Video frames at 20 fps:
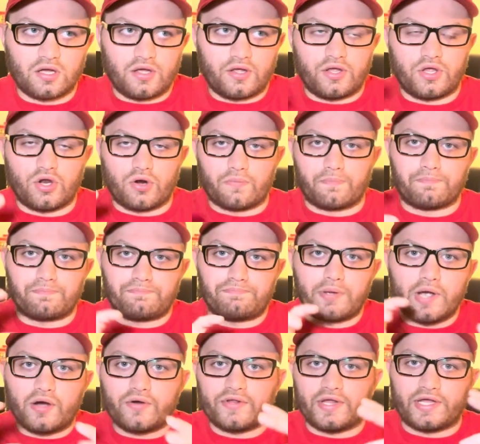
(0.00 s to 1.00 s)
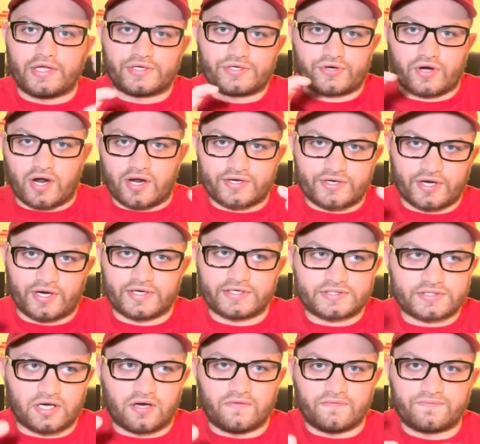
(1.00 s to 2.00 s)
you know building
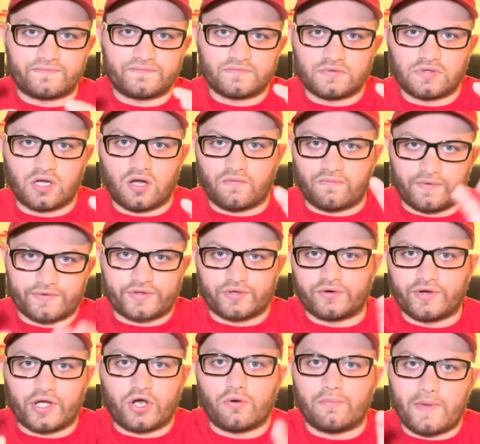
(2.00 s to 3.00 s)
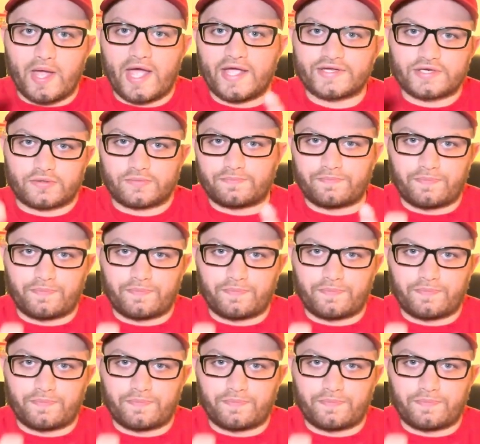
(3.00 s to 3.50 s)
structures of of what the lego master